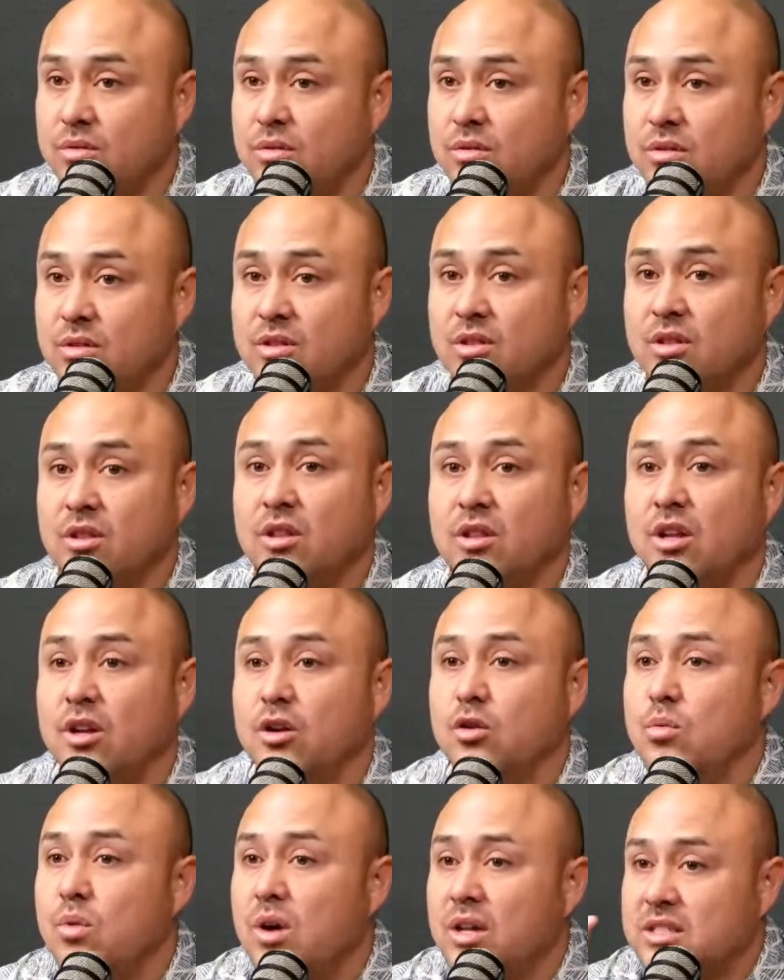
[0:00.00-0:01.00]
The
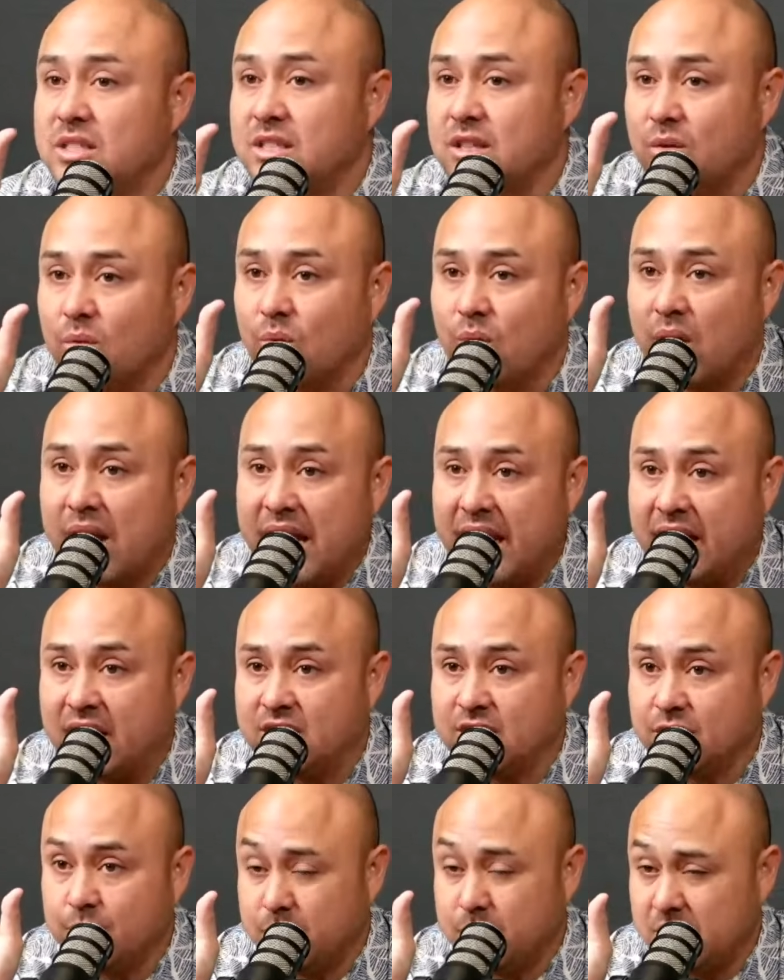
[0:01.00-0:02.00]
nuance and the range of
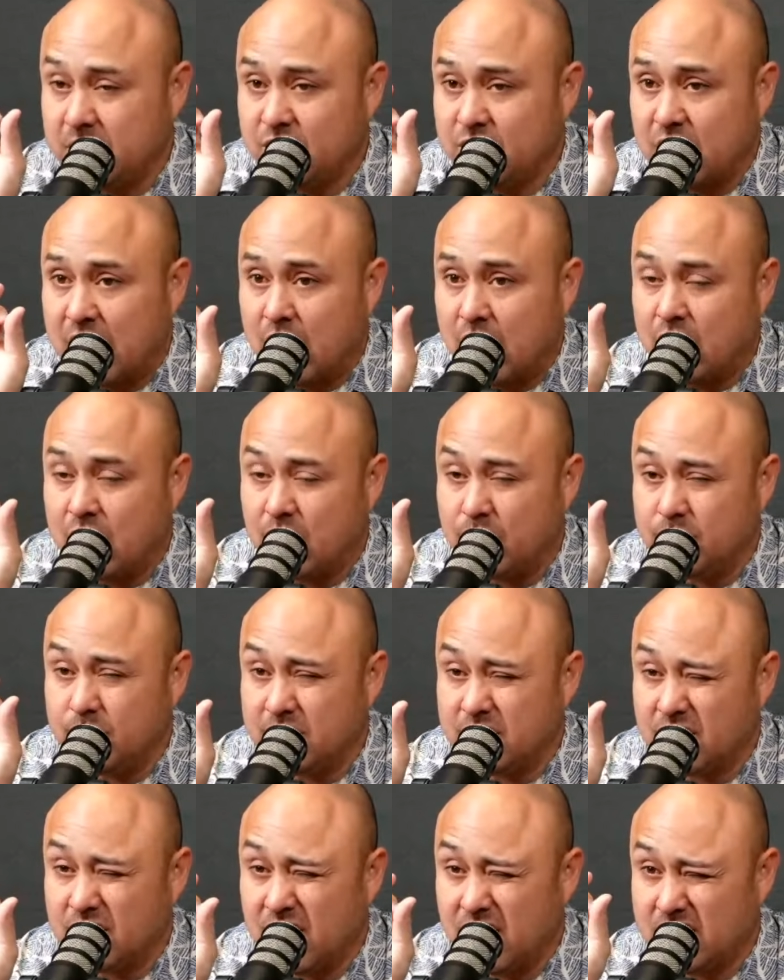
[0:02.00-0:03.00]
potential outcomes is a
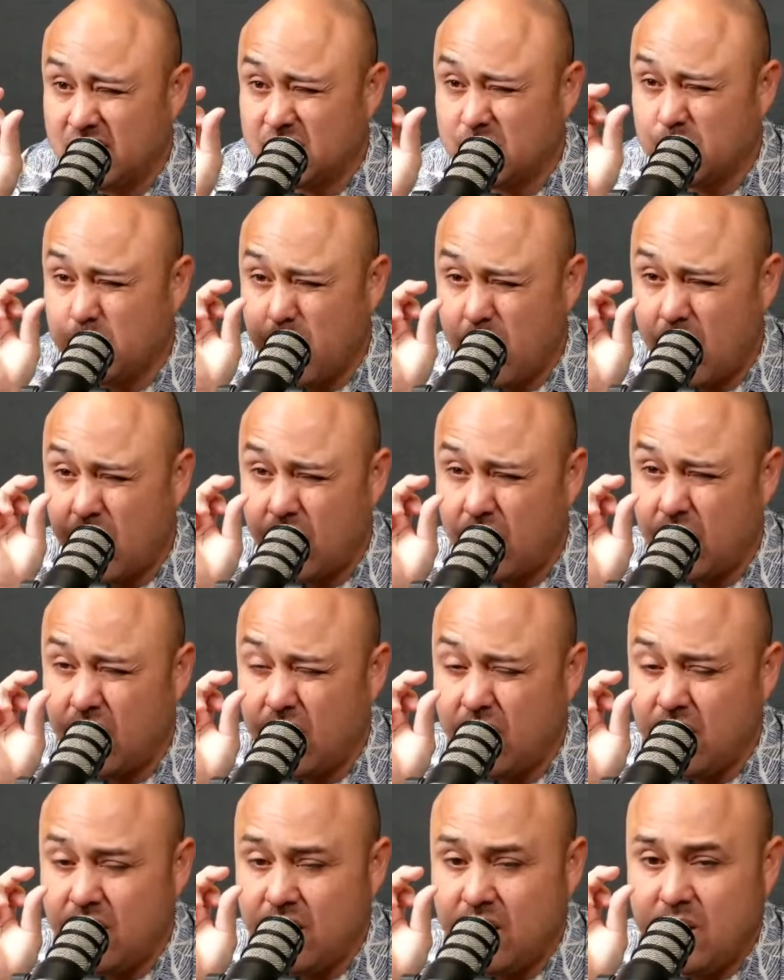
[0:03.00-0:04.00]
lot smaller,
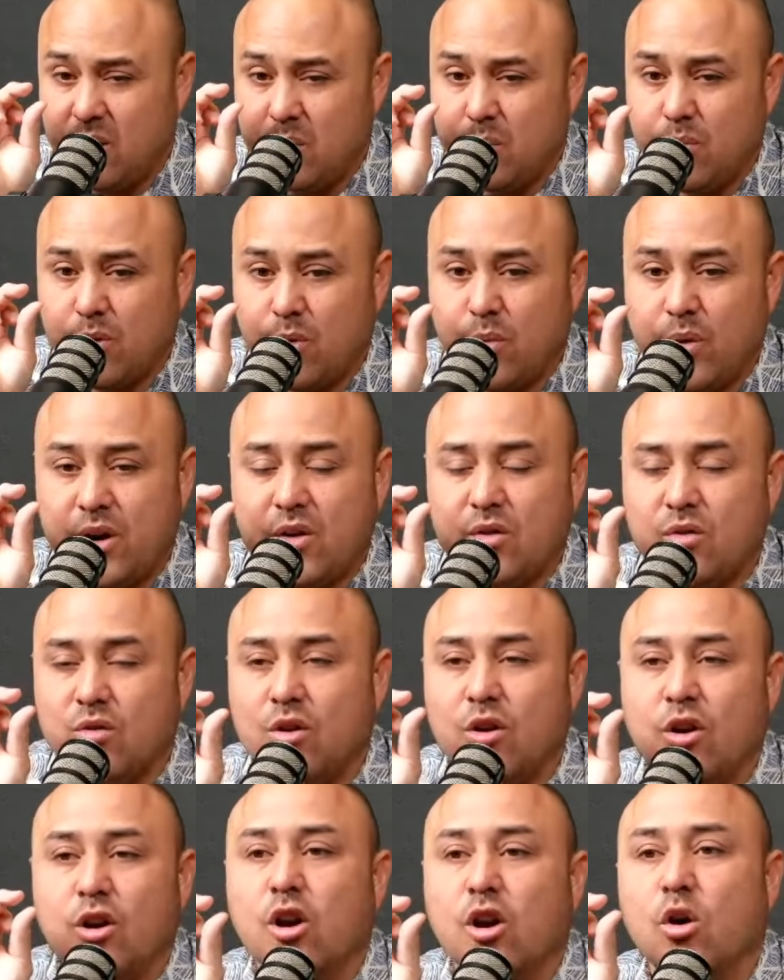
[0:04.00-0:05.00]
but we don't
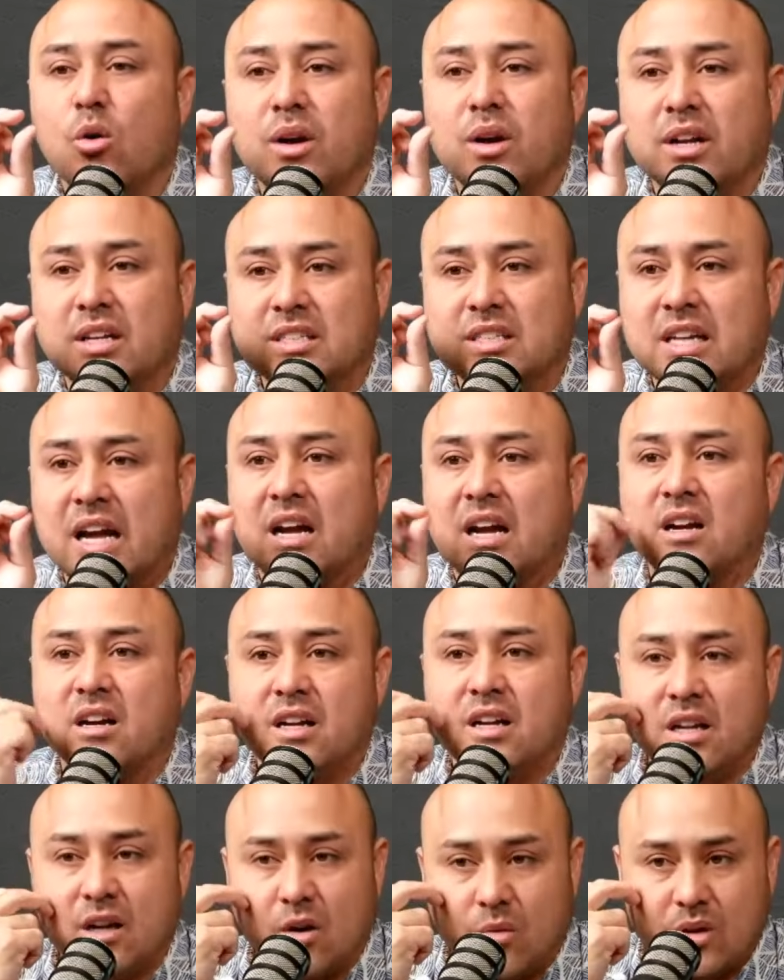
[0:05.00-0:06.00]
know exactly.
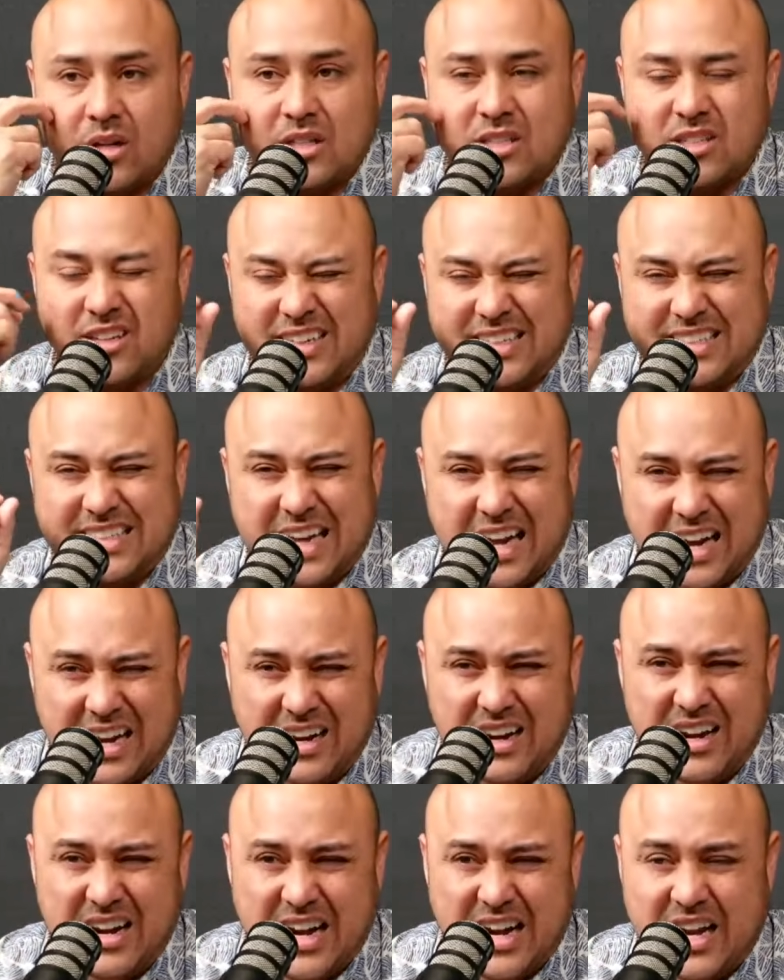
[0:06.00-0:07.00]
Are we going to sell exactly
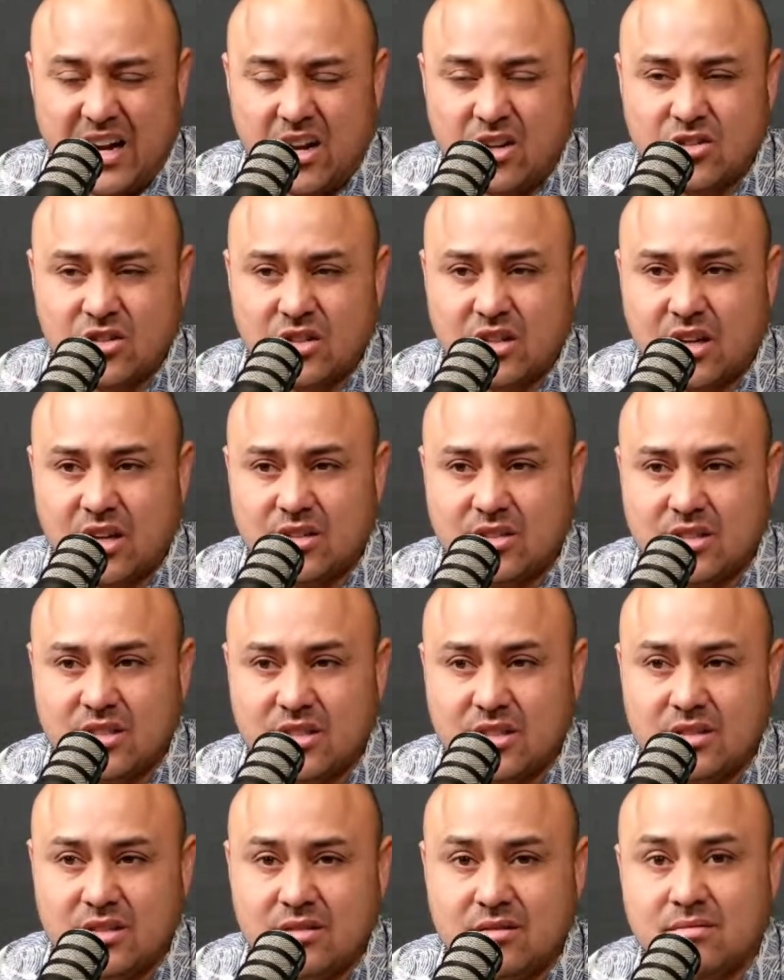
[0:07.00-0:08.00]
at 800,000?
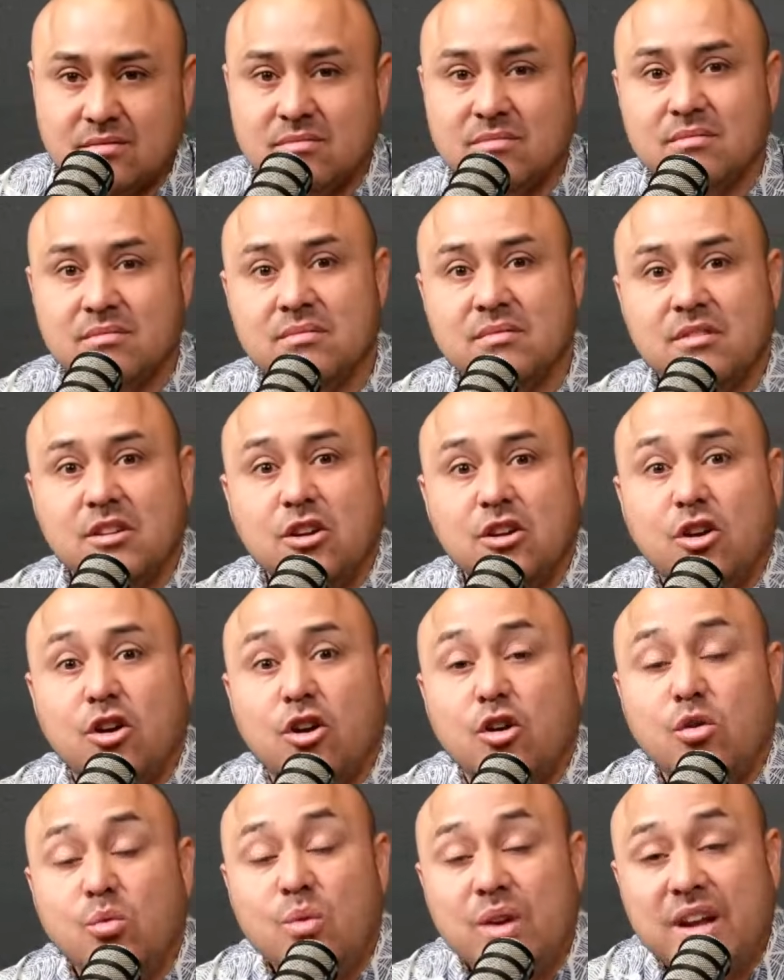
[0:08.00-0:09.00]
Could
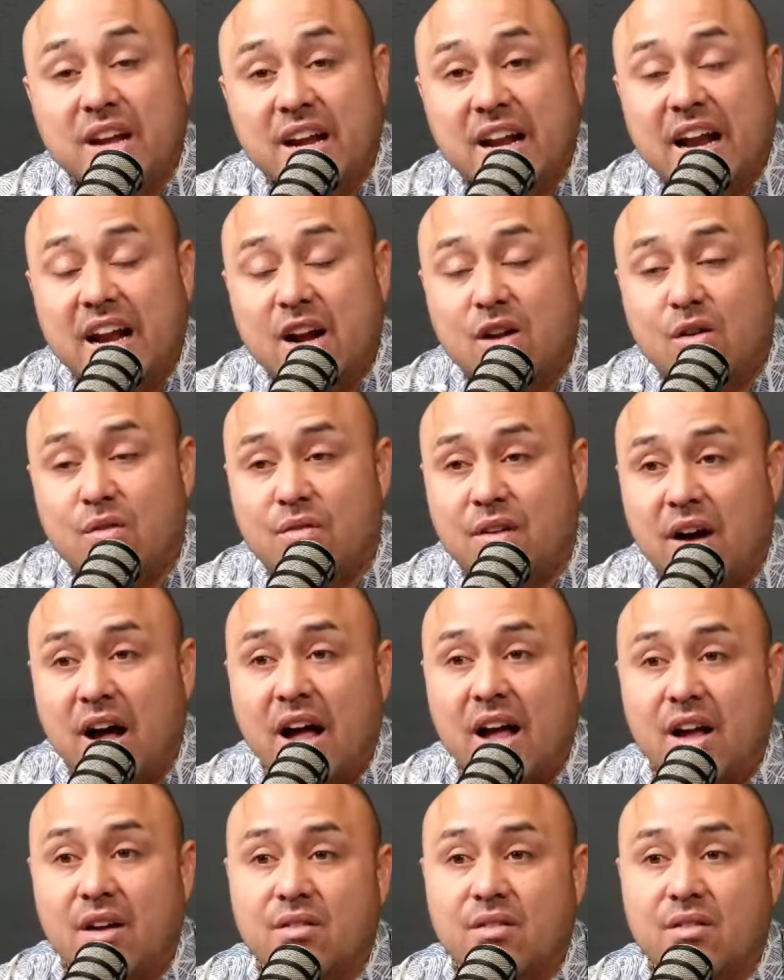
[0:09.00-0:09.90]
we get 805?